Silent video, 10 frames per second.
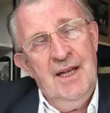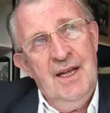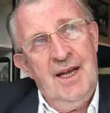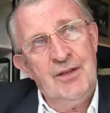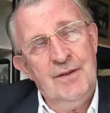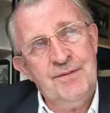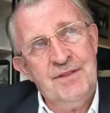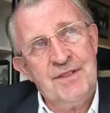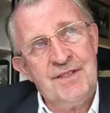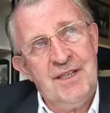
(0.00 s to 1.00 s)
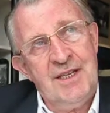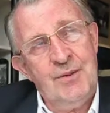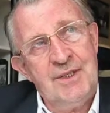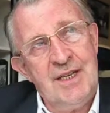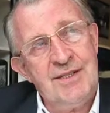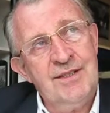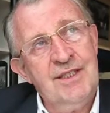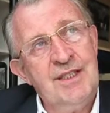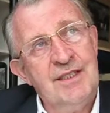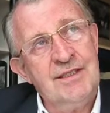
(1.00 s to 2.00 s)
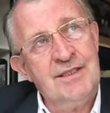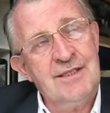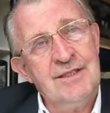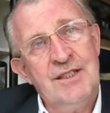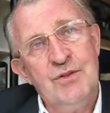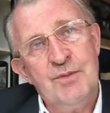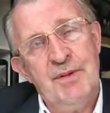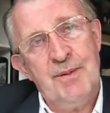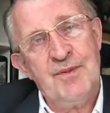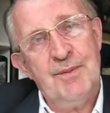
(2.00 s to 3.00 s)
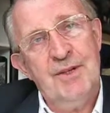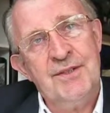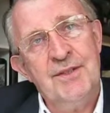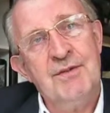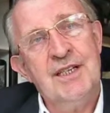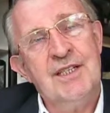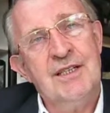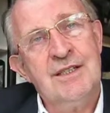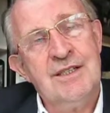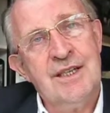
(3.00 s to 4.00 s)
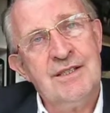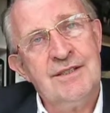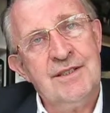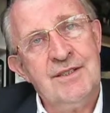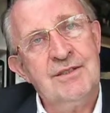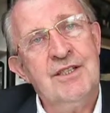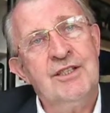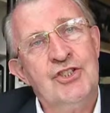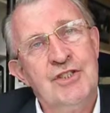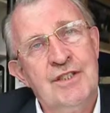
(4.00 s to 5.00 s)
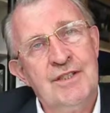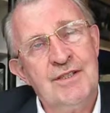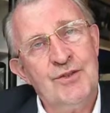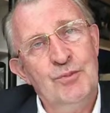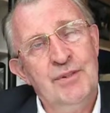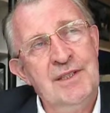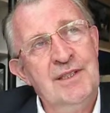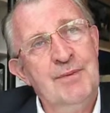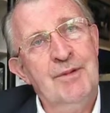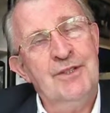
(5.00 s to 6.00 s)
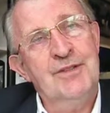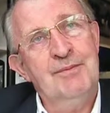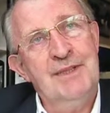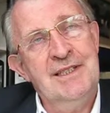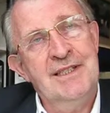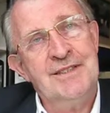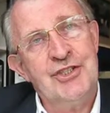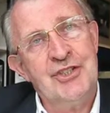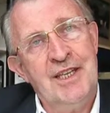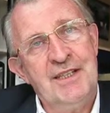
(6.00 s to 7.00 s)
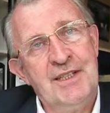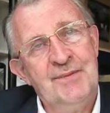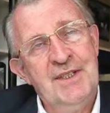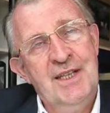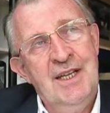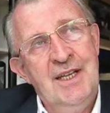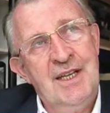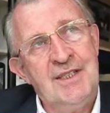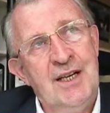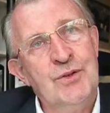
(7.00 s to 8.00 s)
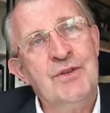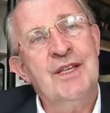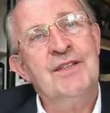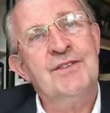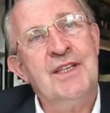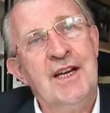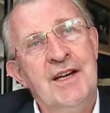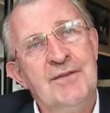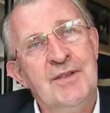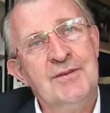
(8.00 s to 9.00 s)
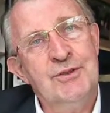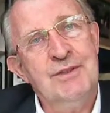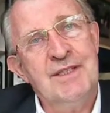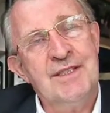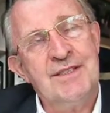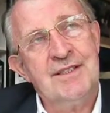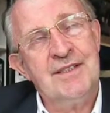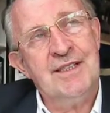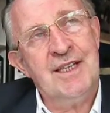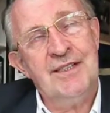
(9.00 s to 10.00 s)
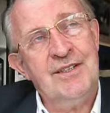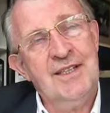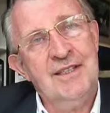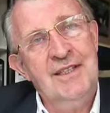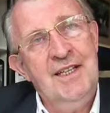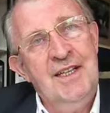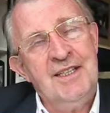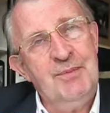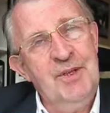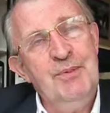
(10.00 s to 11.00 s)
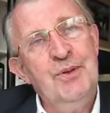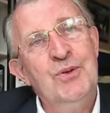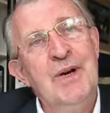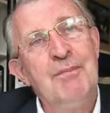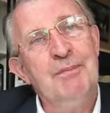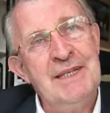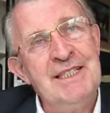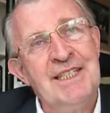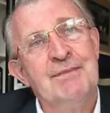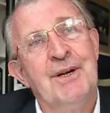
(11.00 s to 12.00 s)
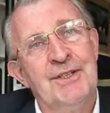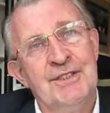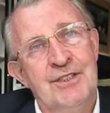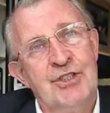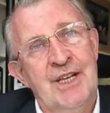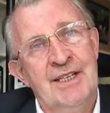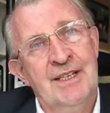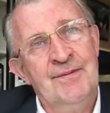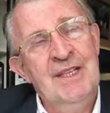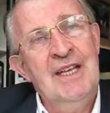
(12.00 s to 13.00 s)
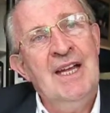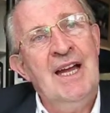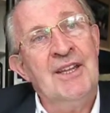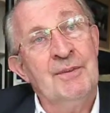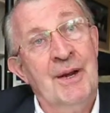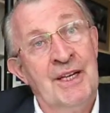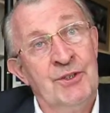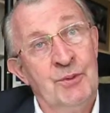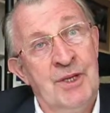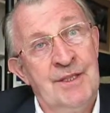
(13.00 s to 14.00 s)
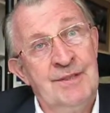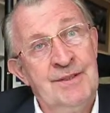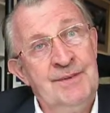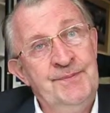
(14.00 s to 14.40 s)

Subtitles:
I often say, when I see the articles in the newspapers about the great architects and the great engineers who build the modern buildings in China and how great they are for doing this, and I think the people who are building modern China are the migrant workers.